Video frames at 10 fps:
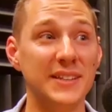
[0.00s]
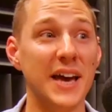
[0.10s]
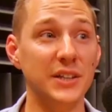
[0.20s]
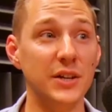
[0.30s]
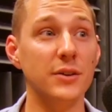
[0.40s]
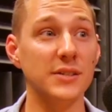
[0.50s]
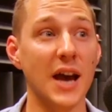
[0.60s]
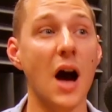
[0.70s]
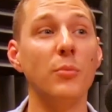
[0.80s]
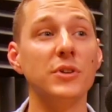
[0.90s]
in 10 years, like
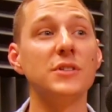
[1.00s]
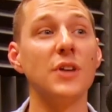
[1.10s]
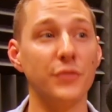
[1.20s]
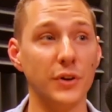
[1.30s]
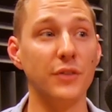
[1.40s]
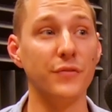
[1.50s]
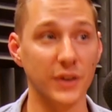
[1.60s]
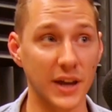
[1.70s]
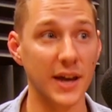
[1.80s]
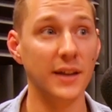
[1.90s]
how much stuff you're going to
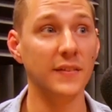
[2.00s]
forget.